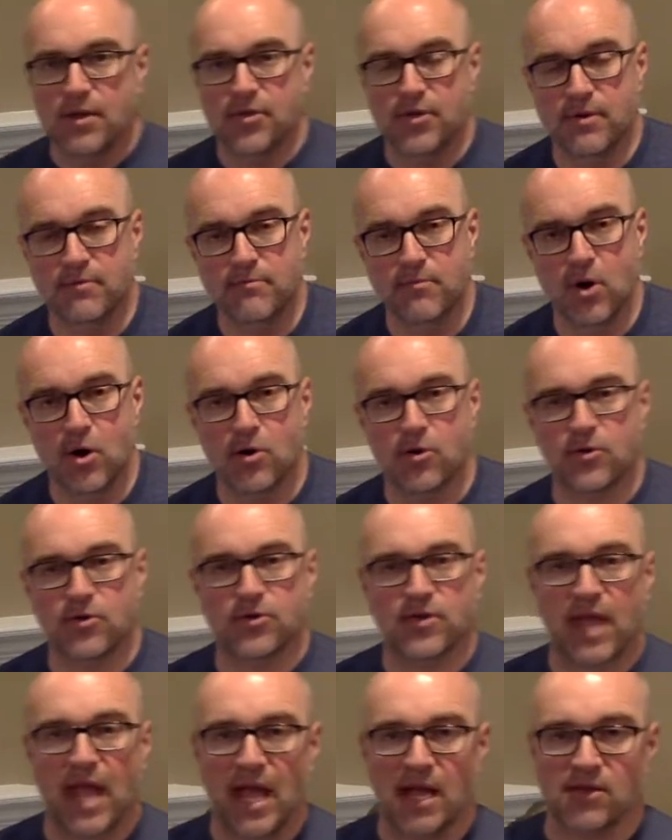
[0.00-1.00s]

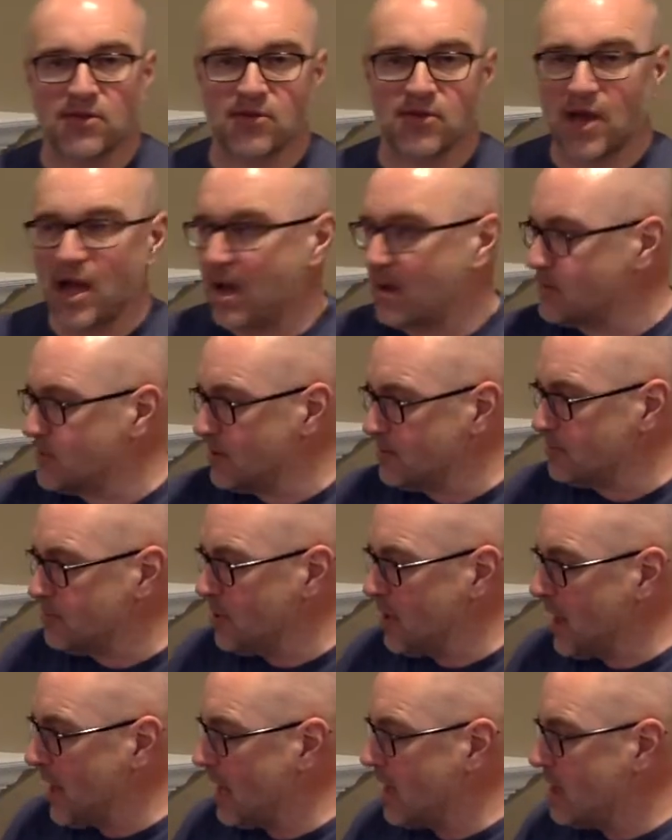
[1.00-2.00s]
enzymes at
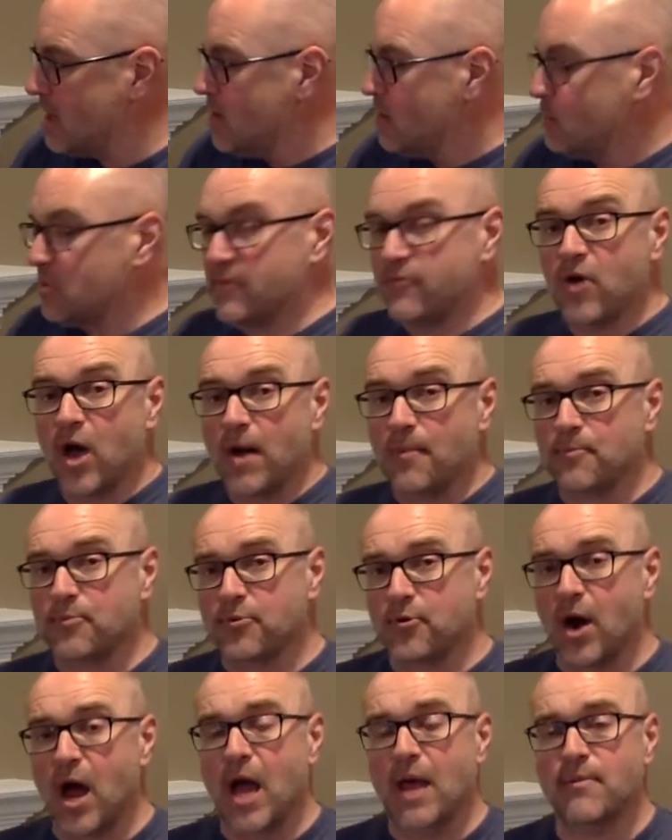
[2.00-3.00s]
play. We've got
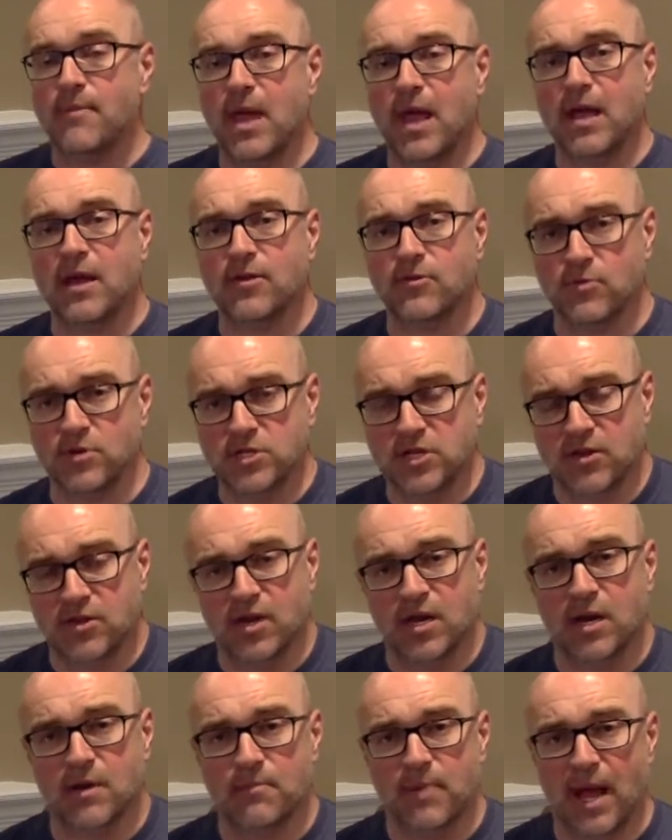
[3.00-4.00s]
primase, which is
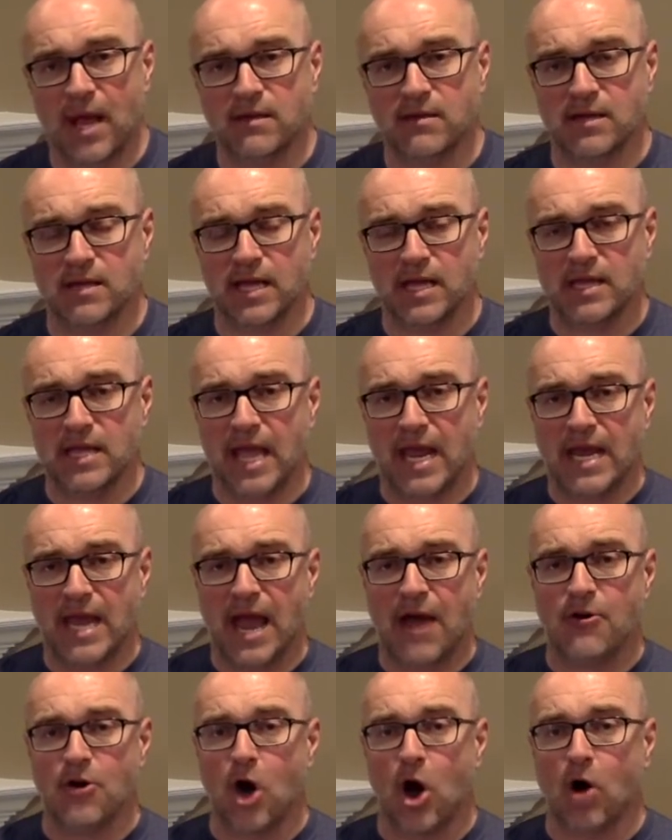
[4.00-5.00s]
going to basically lay
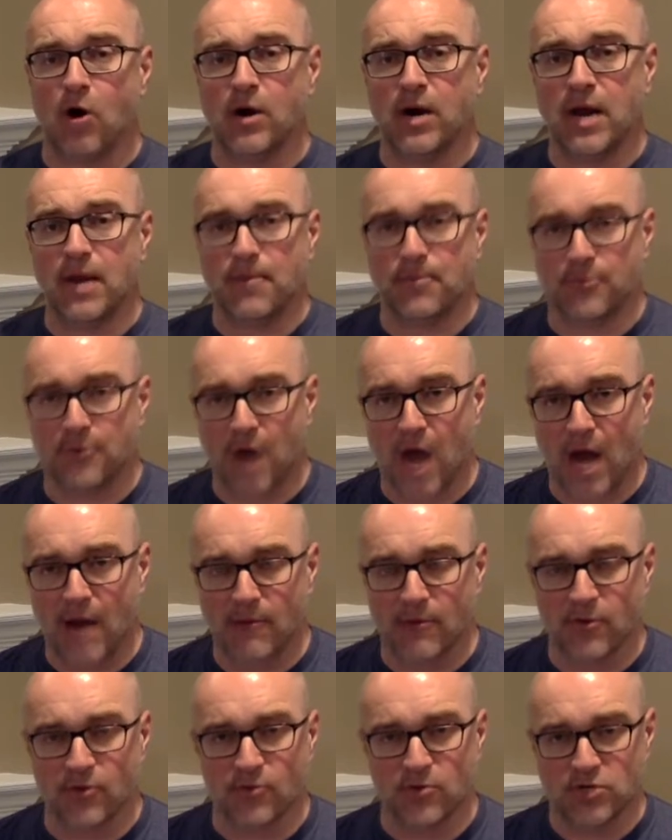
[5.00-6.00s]
down RNA
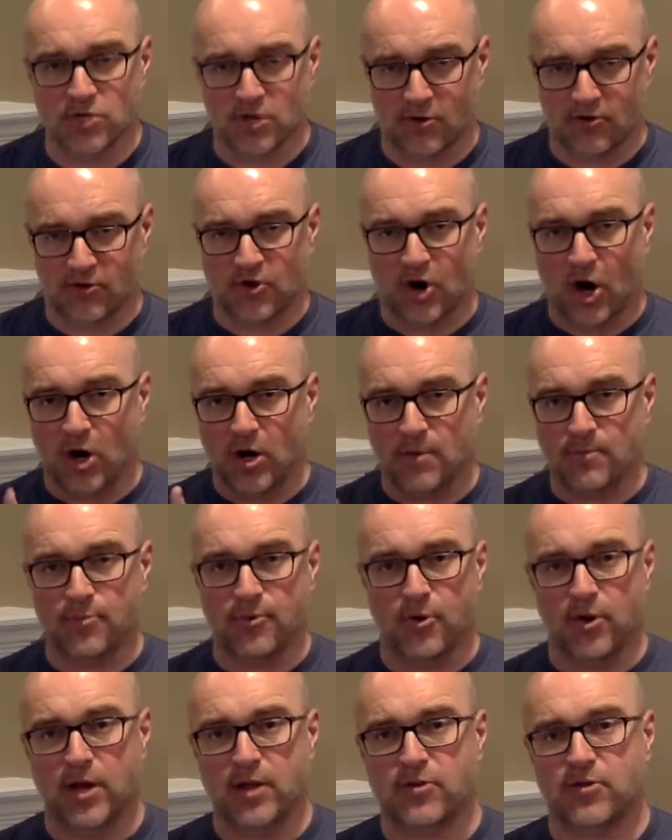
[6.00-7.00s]
primers, which are starting
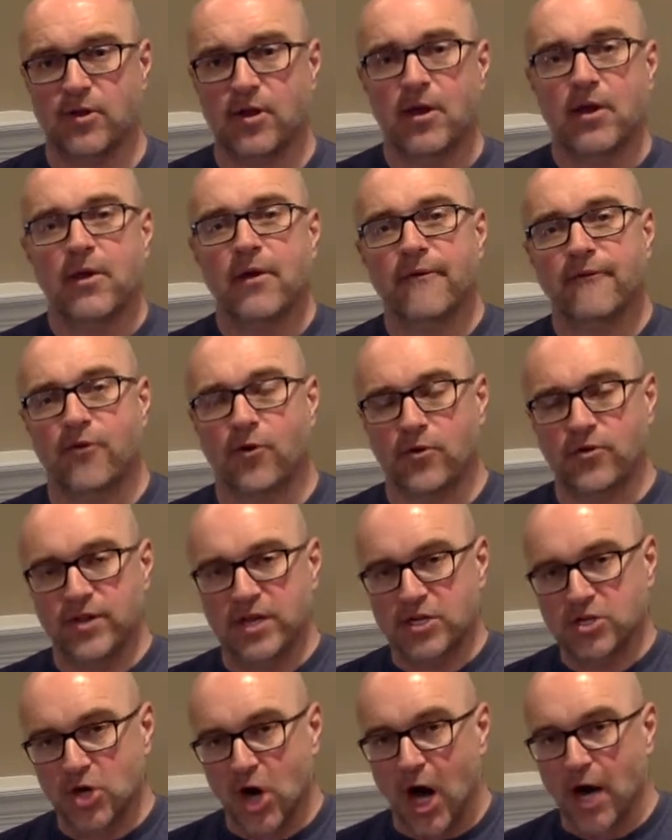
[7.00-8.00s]
points for the
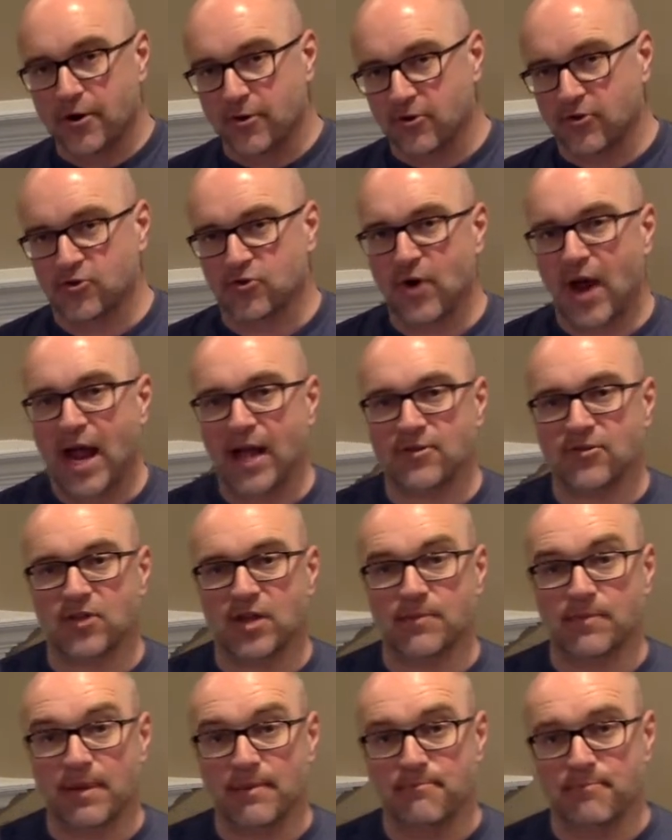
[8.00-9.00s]
daughter strands
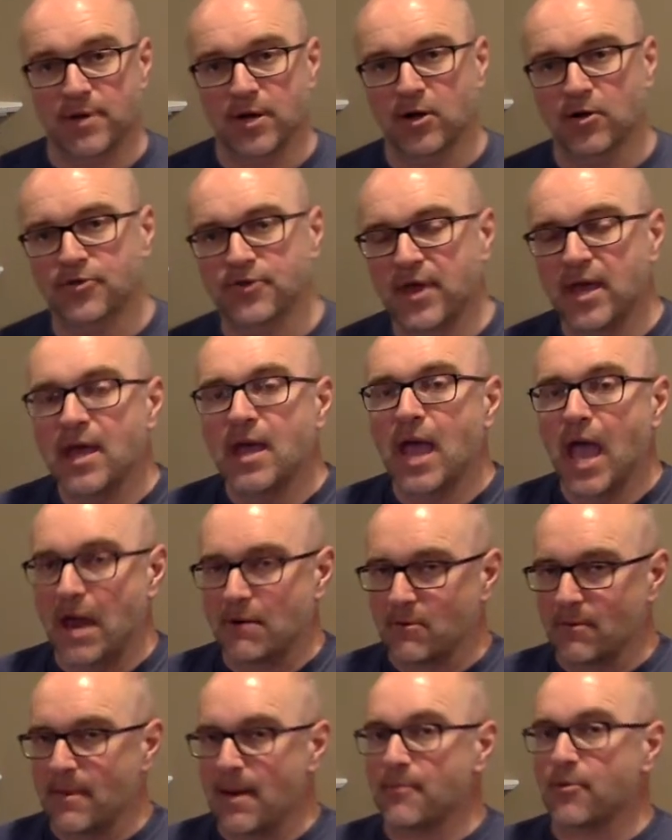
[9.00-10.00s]
to be built. And
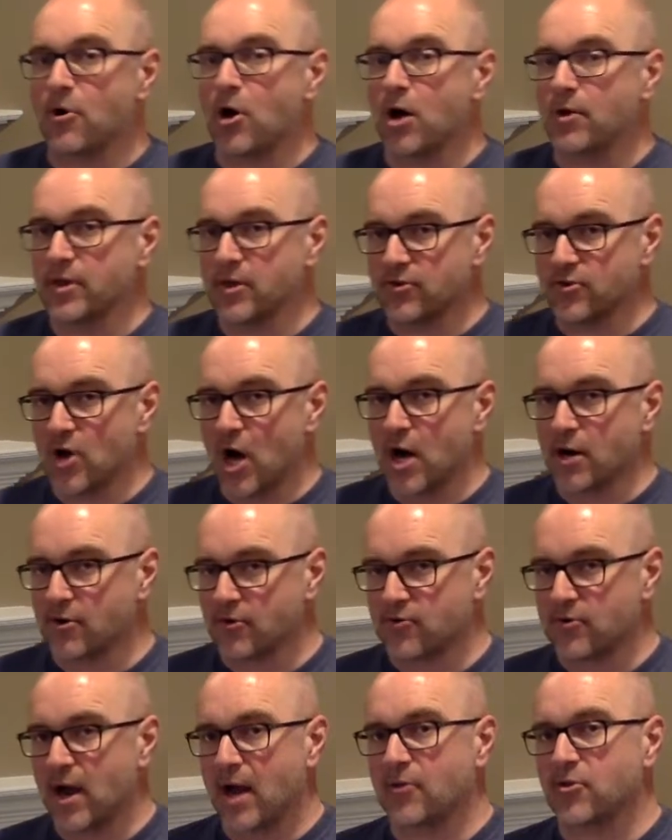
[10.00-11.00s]
remember, all these daughter
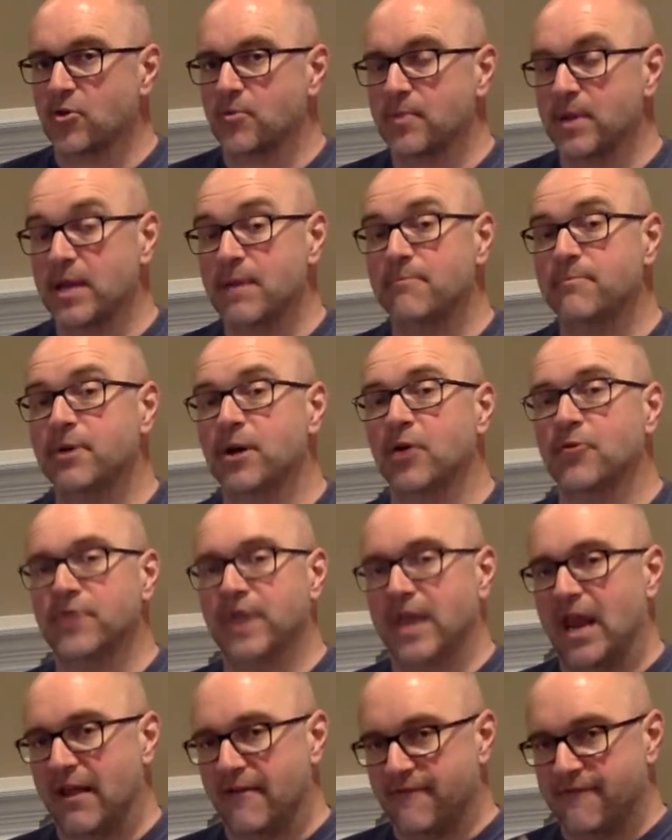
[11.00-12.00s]
strands are being built
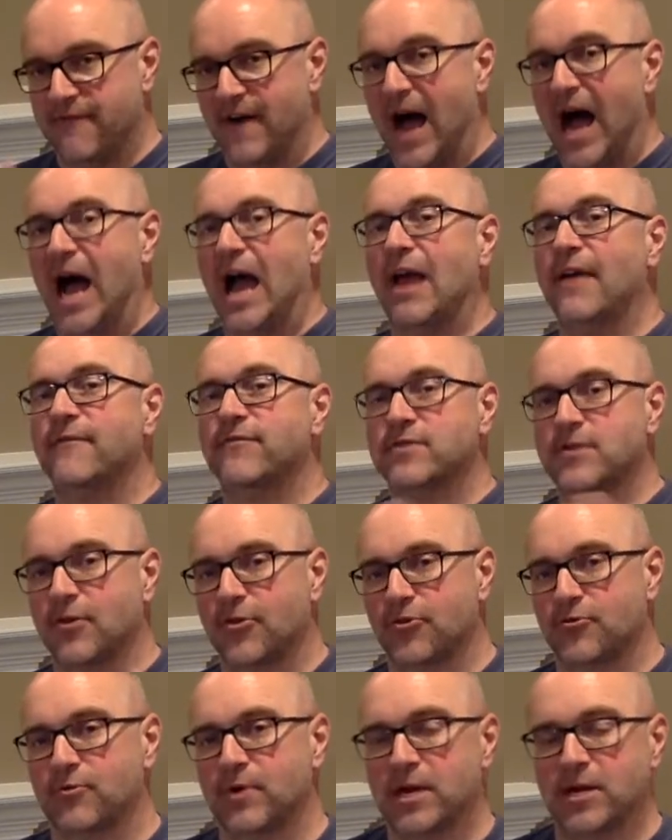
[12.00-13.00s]
in a
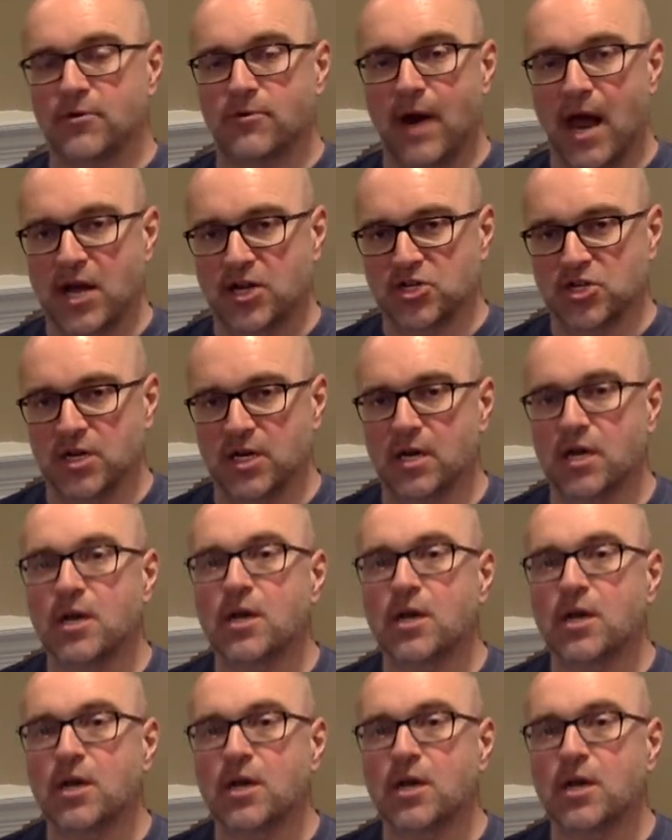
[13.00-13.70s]
5-3 direction,